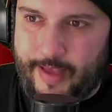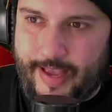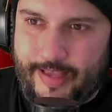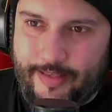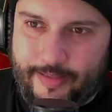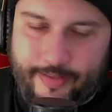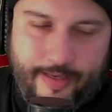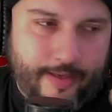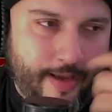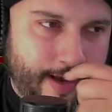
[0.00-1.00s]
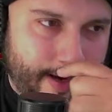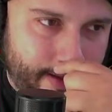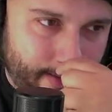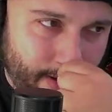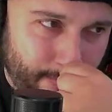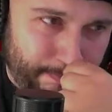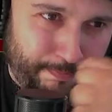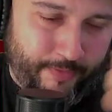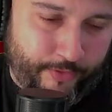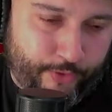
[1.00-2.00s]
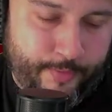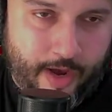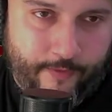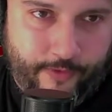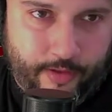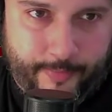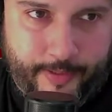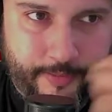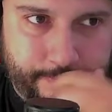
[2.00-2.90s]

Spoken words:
It kind of threw me off a little bit.